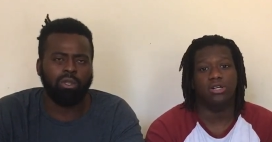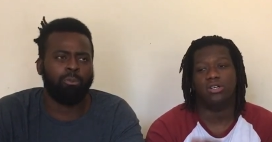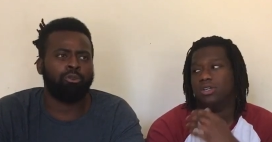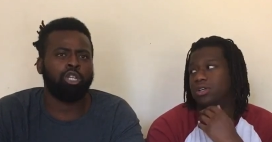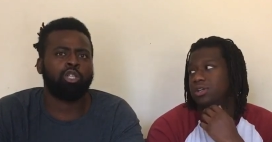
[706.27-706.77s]
Speaker 1: Oh,
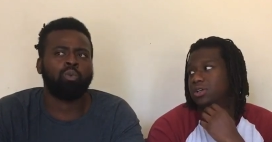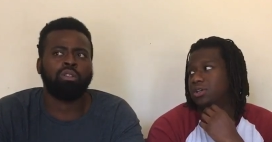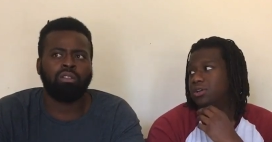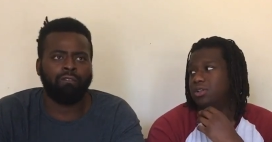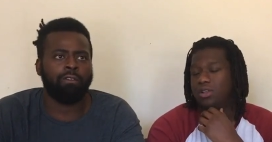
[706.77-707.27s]
the producers
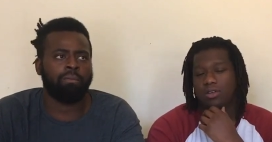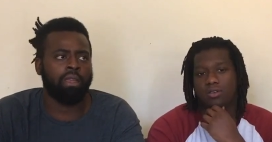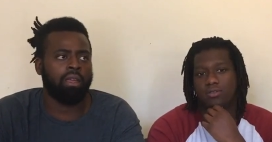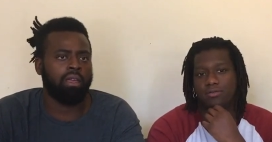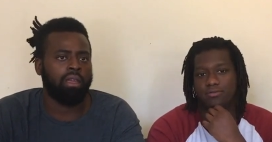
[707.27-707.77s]
love him
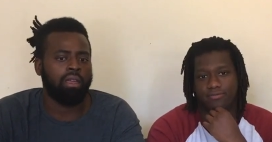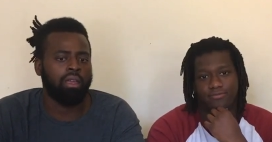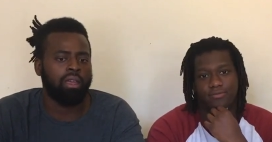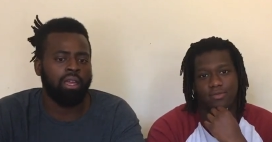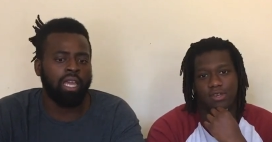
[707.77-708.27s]

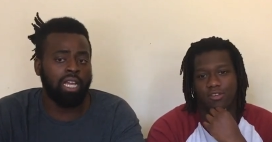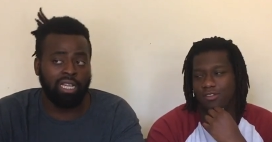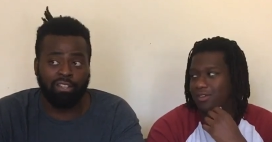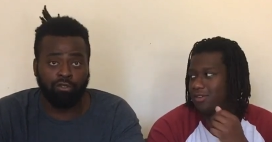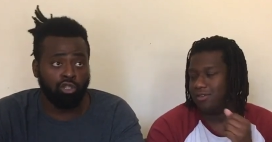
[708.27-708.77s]
there.
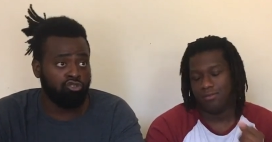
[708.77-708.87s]
Mm. He gives